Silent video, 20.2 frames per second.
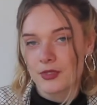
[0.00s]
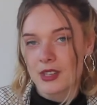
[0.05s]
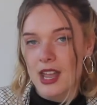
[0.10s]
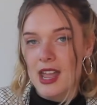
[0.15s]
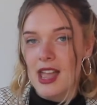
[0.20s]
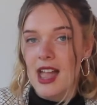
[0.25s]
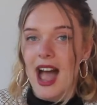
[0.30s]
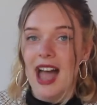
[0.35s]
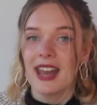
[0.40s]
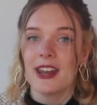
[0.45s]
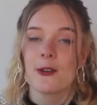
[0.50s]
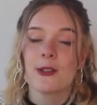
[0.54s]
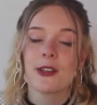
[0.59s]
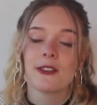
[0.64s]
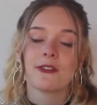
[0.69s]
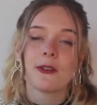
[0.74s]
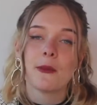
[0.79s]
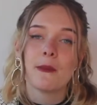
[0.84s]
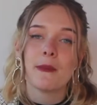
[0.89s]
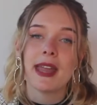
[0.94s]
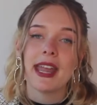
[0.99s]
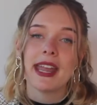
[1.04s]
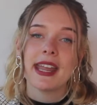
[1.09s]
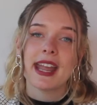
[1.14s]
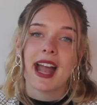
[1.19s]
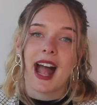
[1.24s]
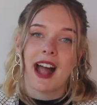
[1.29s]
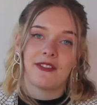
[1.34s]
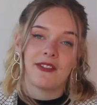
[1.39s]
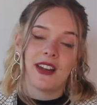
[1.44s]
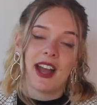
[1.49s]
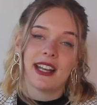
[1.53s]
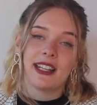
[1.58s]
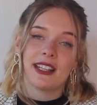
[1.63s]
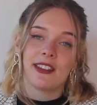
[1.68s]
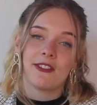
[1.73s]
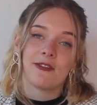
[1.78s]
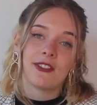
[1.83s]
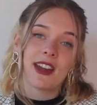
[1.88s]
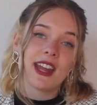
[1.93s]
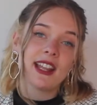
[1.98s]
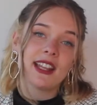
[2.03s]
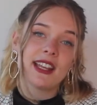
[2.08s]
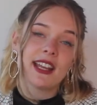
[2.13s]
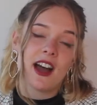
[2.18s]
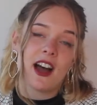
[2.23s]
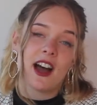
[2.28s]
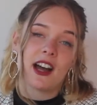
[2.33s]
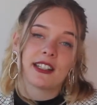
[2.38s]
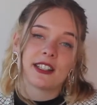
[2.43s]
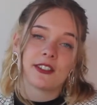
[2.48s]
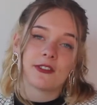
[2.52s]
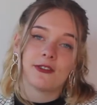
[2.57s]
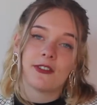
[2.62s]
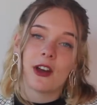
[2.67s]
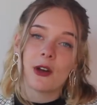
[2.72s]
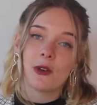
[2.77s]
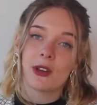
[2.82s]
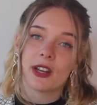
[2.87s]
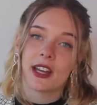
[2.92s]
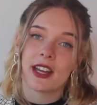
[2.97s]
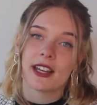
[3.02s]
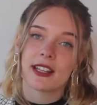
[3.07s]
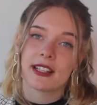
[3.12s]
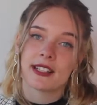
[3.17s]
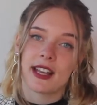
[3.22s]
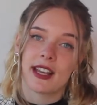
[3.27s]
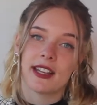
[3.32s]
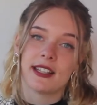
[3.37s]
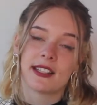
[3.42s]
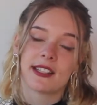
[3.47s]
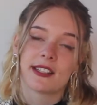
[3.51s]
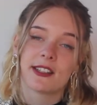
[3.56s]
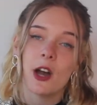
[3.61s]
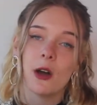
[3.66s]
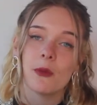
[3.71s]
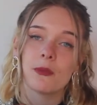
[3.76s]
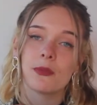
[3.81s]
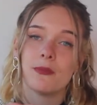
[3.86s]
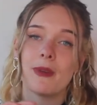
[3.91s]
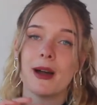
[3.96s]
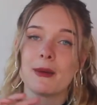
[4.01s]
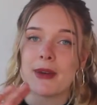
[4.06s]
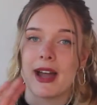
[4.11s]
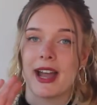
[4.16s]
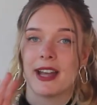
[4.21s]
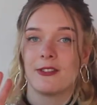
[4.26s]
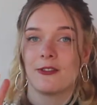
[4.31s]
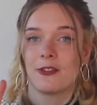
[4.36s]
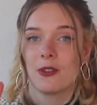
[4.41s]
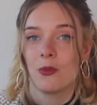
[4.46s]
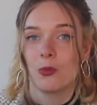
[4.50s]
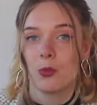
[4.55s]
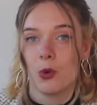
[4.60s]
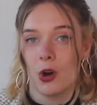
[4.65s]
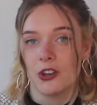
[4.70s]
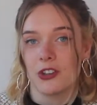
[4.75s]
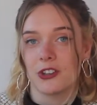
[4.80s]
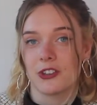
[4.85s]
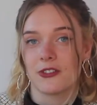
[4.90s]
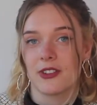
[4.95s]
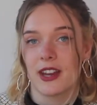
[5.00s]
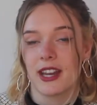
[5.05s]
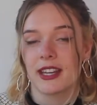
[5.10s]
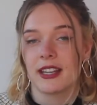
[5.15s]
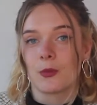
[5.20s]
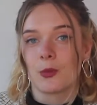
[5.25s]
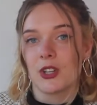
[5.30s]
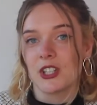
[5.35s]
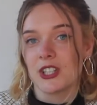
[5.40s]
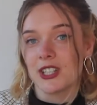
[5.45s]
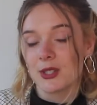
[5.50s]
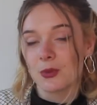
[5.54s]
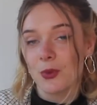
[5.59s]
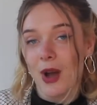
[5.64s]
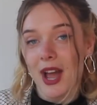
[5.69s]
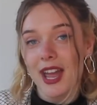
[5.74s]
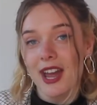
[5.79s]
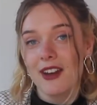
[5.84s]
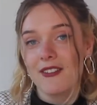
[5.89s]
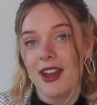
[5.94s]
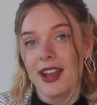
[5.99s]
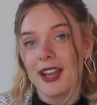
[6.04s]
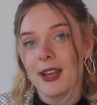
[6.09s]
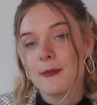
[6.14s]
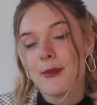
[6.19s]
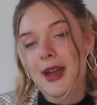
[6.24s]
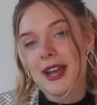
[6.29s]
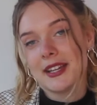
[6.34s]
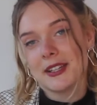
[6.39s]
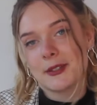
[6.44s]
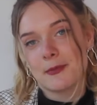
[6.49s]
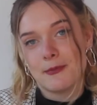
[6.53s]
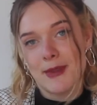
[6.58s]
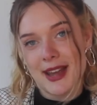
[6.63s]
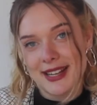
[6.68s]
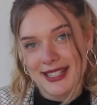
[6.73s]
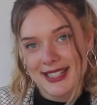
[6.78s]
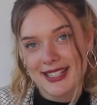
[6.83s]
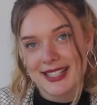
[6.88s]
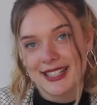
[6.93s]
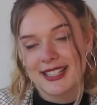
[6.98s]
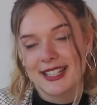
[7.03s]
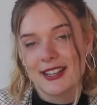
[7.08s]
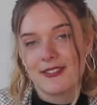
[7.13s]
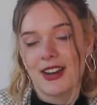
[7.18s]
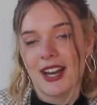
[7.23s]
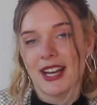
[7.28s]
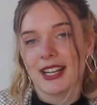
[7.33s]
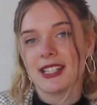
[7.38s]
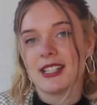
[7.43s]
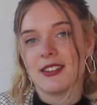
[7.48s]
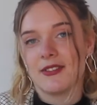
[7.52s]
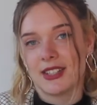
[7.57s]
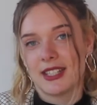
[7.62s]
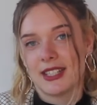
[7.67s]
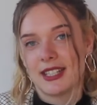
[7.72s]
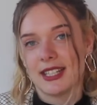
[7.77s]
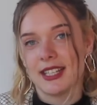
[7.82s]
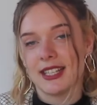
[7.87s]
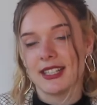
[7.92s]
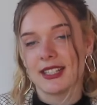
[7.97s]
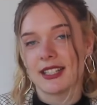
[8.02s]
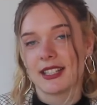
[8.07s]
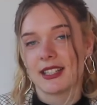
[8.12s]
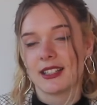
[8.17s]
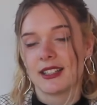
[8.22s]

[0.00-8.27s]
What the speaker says: I know that for me, I can find it really hard to focus and stop my mind from wandering, which is why I recommend meditative activities.